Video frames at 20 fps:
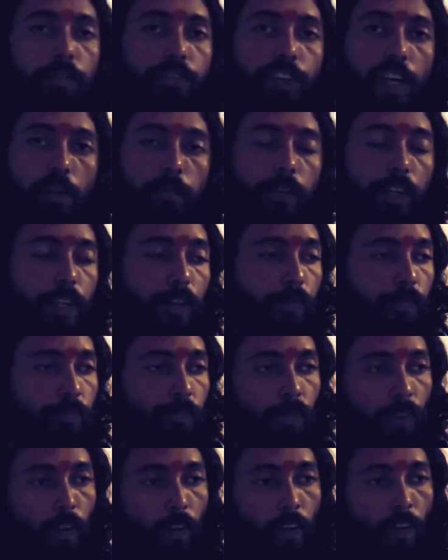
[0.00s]
family.
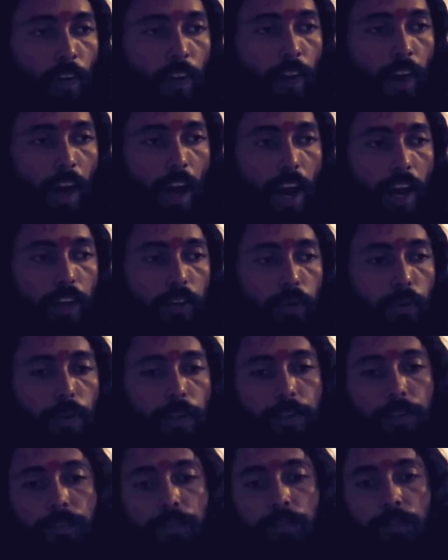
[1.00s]
And
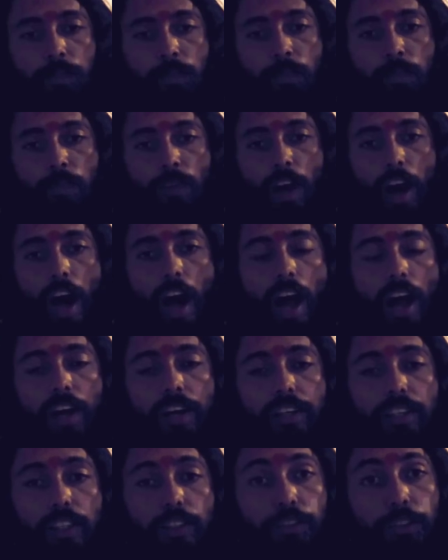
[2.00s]
when
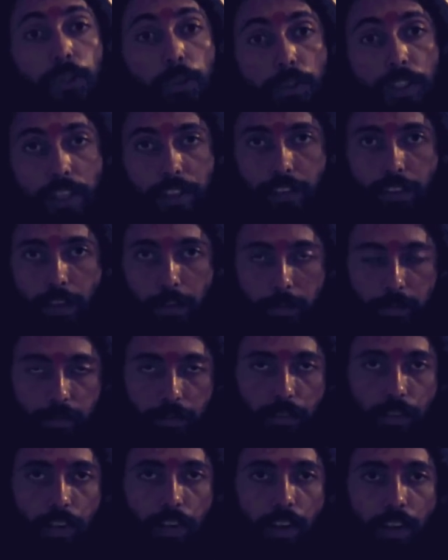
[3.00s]
I refuted them,
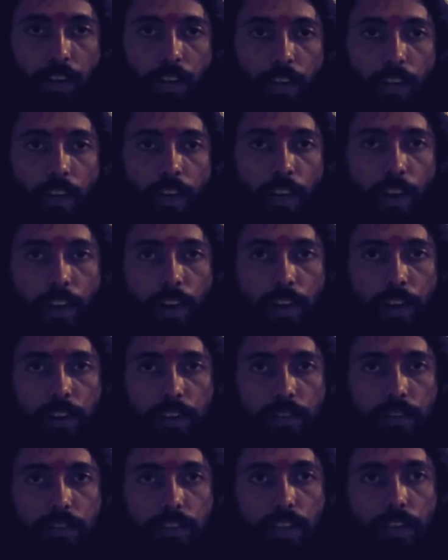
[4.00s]

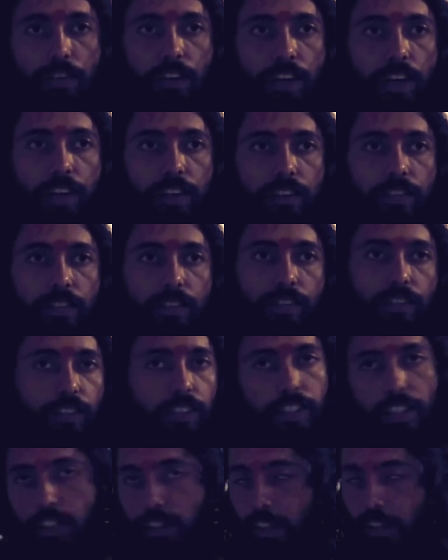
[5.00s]
they were
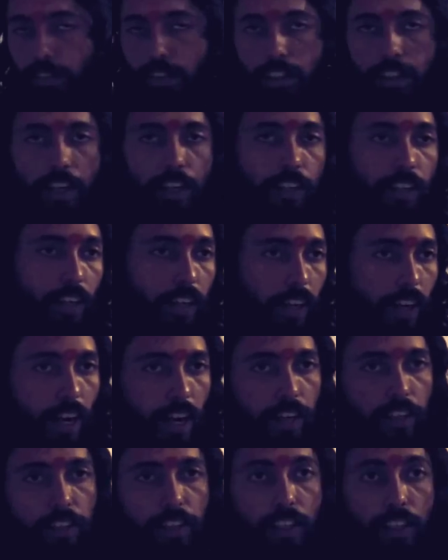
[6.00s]
raging with anger,
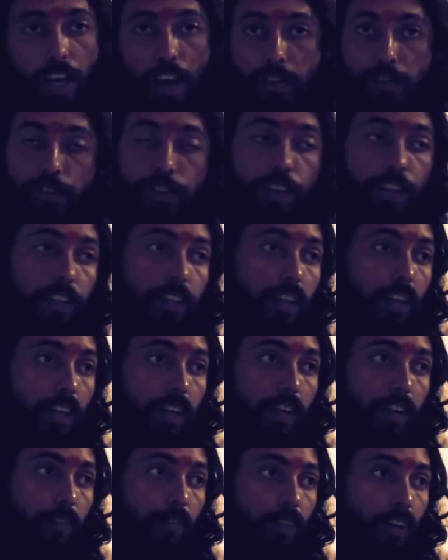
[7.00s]
and in envy
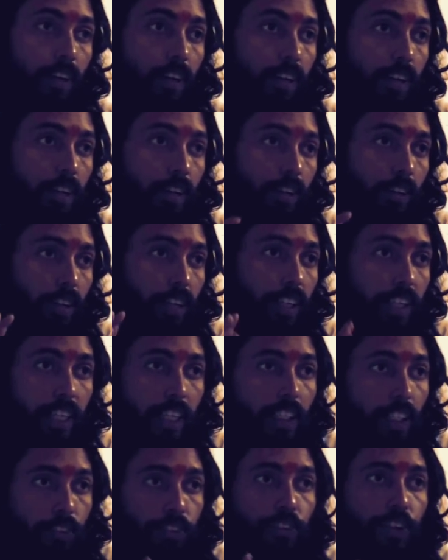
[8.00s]
they
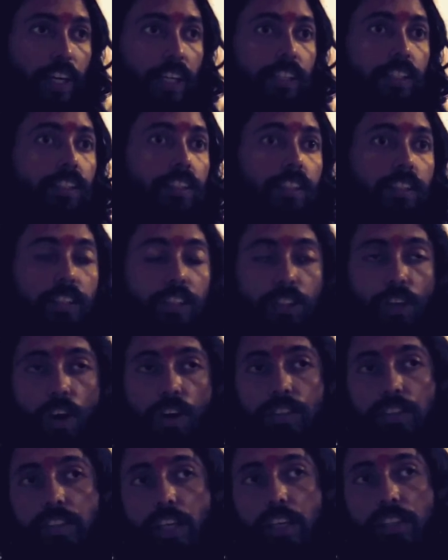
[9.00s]
created fake
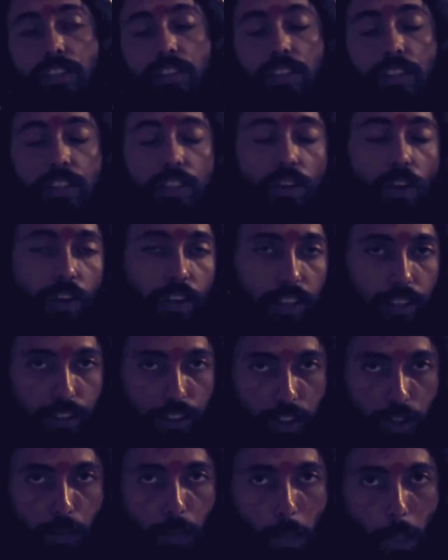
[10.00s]
screenshots and screen
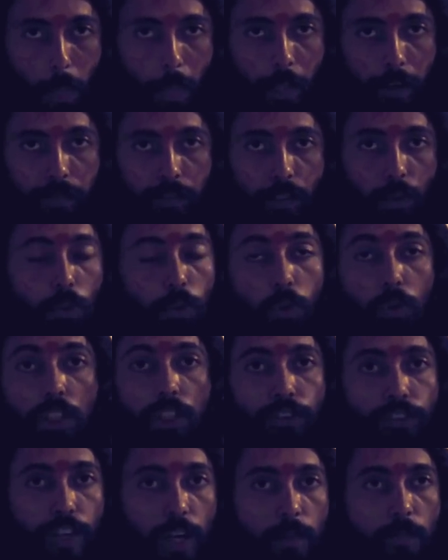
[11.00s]
recordings to
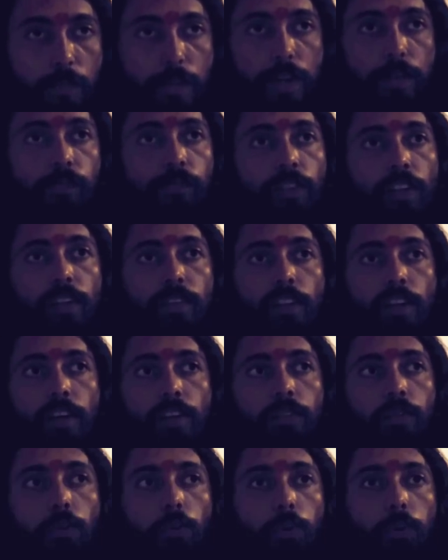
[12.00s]
defame me,
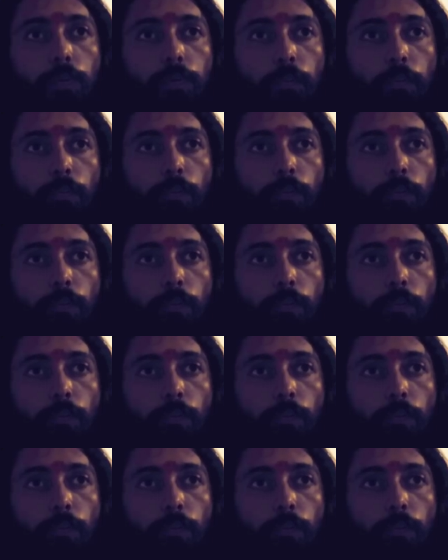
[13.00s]
to